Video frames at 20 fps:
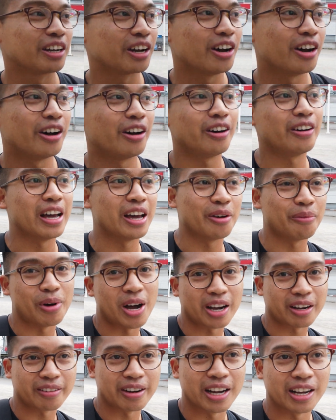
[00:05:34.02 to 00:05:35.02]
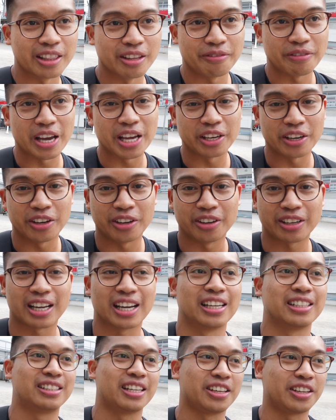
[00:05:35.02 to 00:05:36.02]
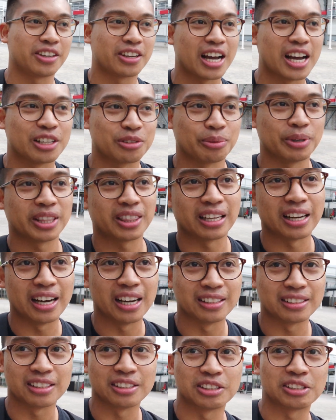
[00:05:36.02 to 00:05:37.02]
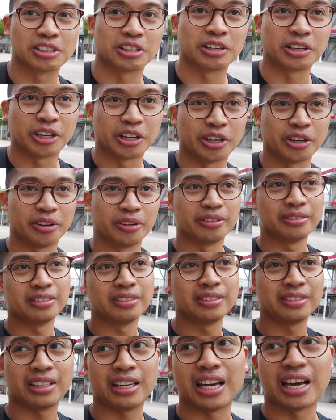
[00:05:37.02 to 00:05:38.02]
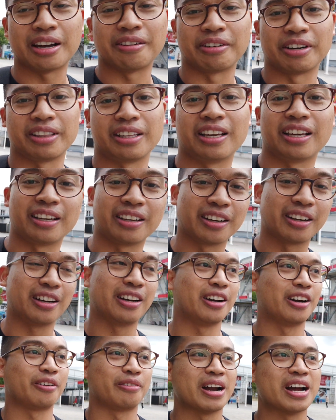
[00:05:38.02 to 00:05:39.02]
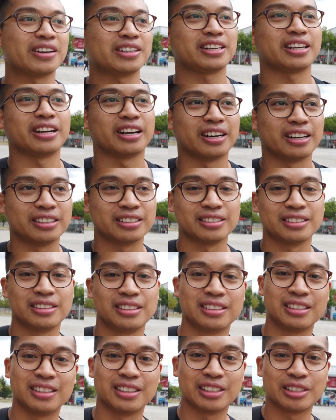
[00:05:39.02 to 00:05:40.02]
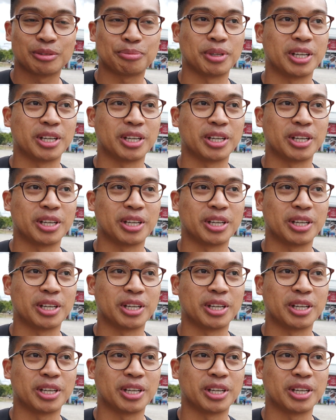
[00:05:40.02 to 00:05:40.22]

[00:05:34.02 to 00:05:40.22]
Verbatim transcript: go and walk around the venue, kind of take you guys with us and show you everything around here. It's